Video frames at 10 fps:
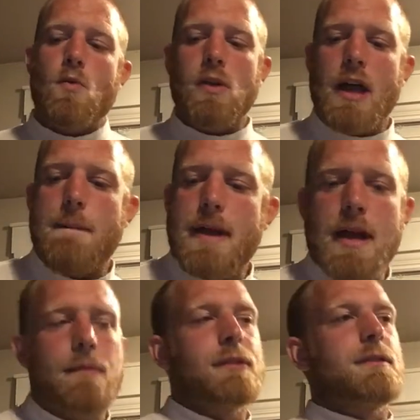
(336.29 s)
Will I be
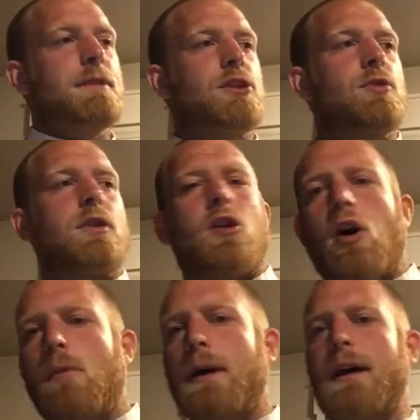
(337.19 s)
able to be doing
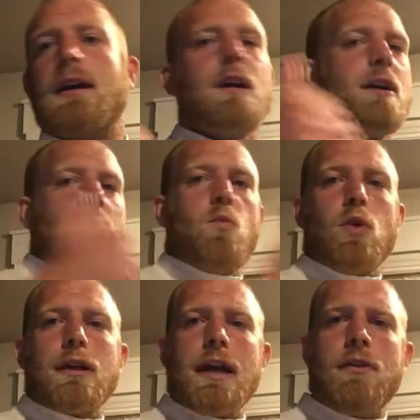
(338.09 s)
all my
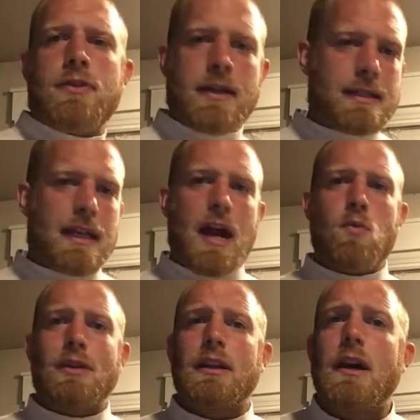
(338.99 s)
workout things that I
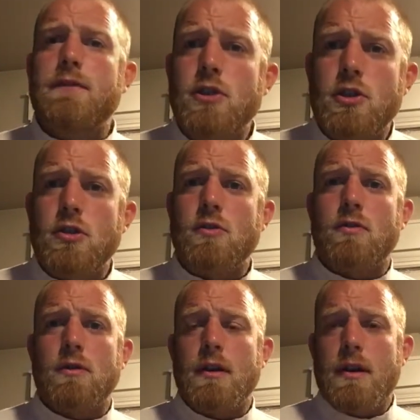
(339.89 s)
would love to do,
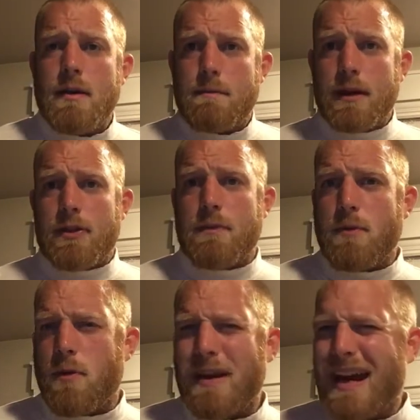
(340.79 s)
but at the
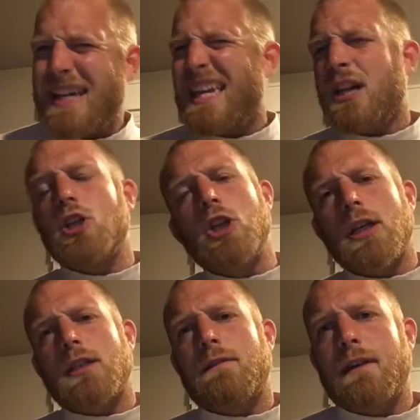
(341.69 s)
moment I can't
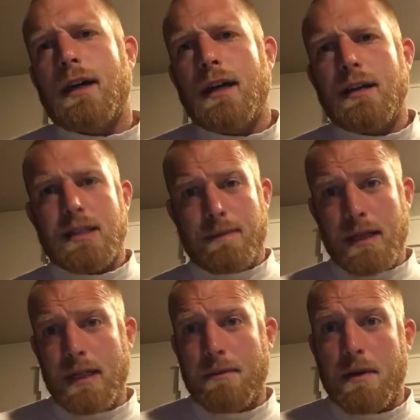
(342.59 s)
justify
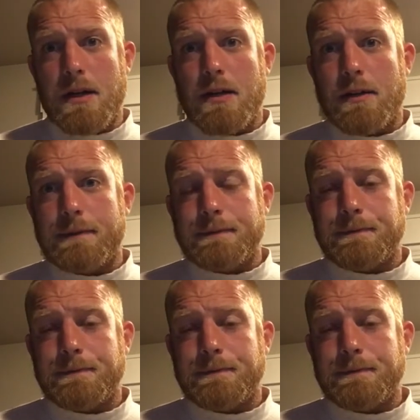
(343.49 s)
spending the money on?